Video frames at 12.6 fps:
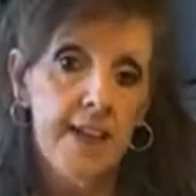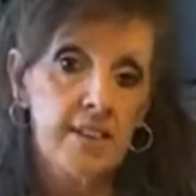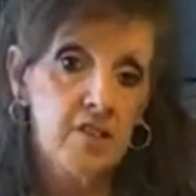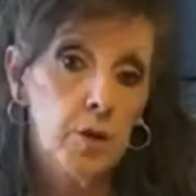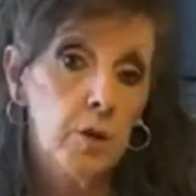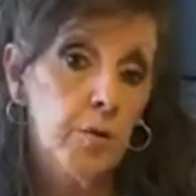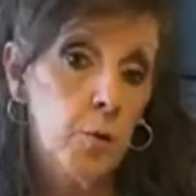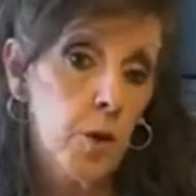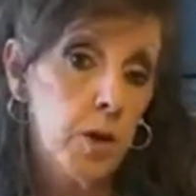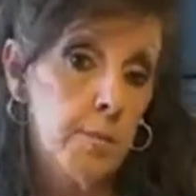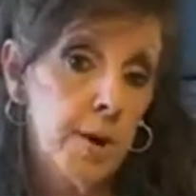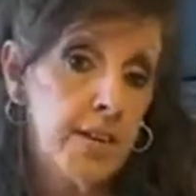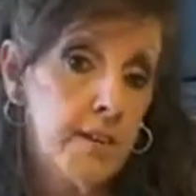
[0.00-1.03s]
And so if you
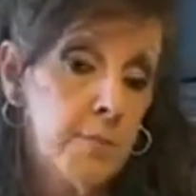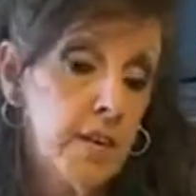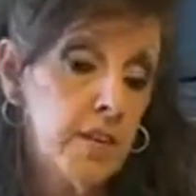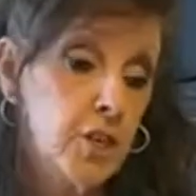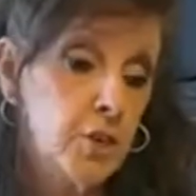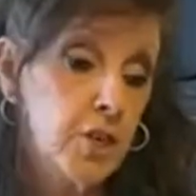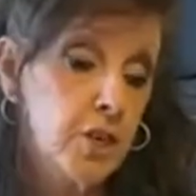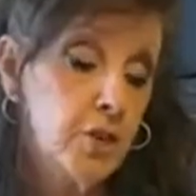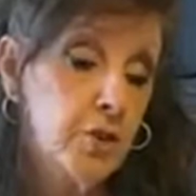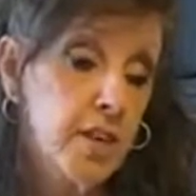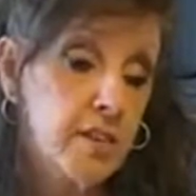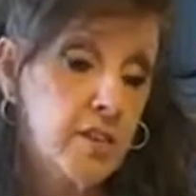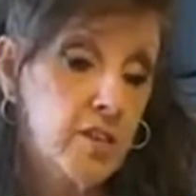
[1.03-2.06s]
want to buy a mug, you can
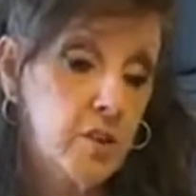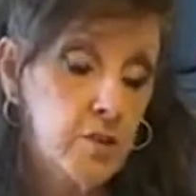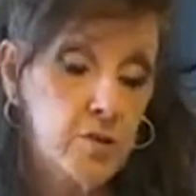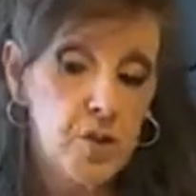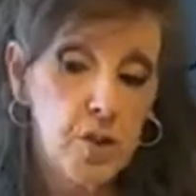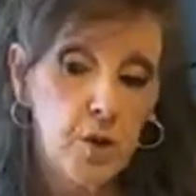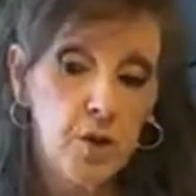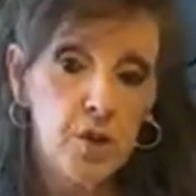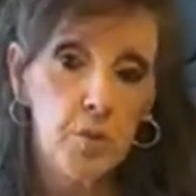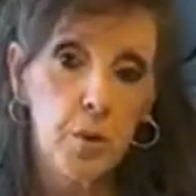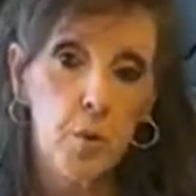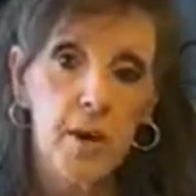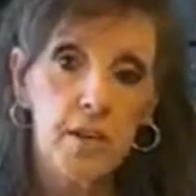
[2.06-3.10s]
do that too. So
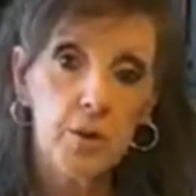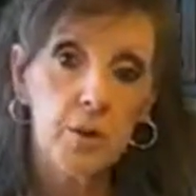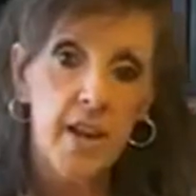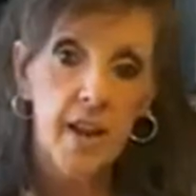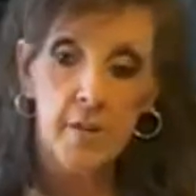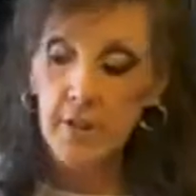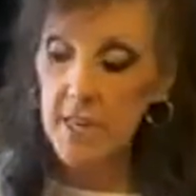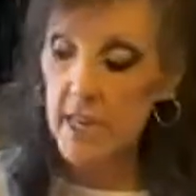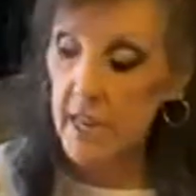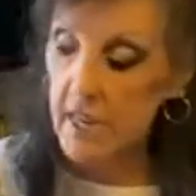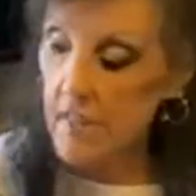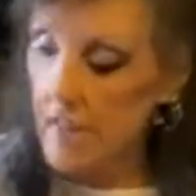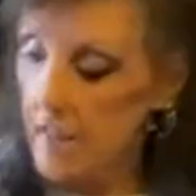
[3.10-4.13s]
because we want you to every
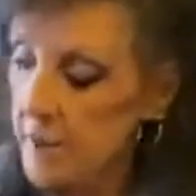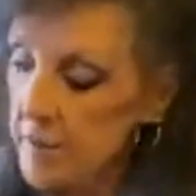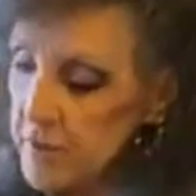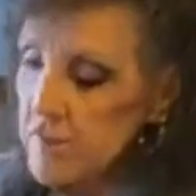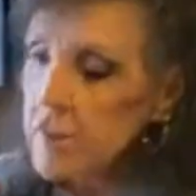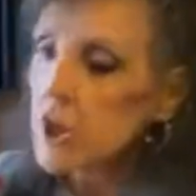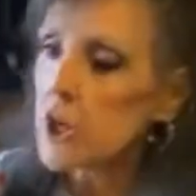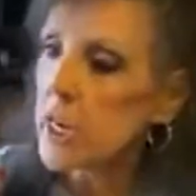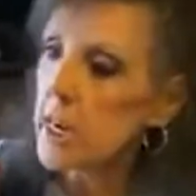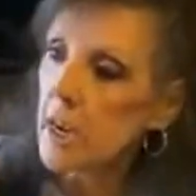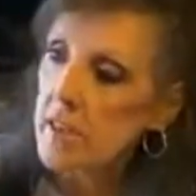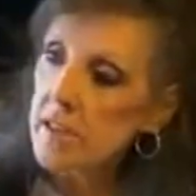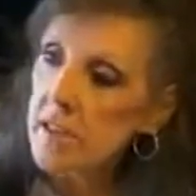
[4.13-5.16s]
day just
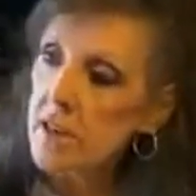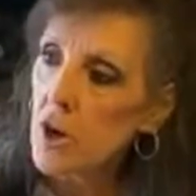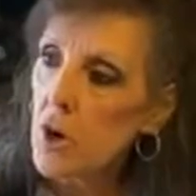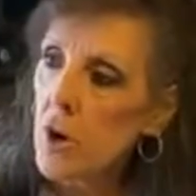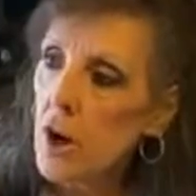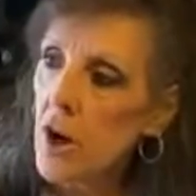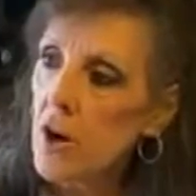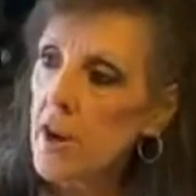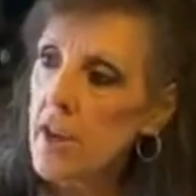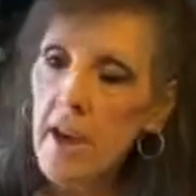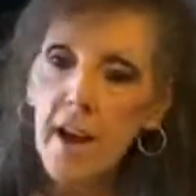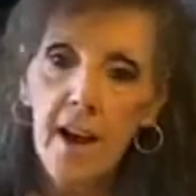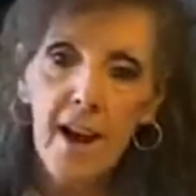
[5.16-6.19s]
look at us and go,
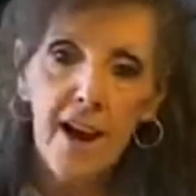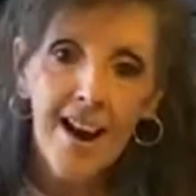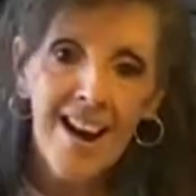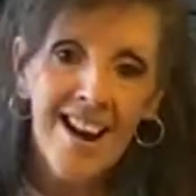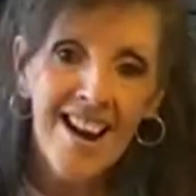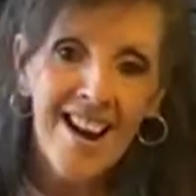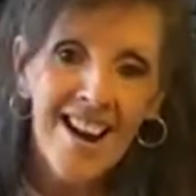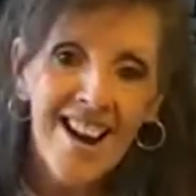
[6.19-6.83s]
oh yeah,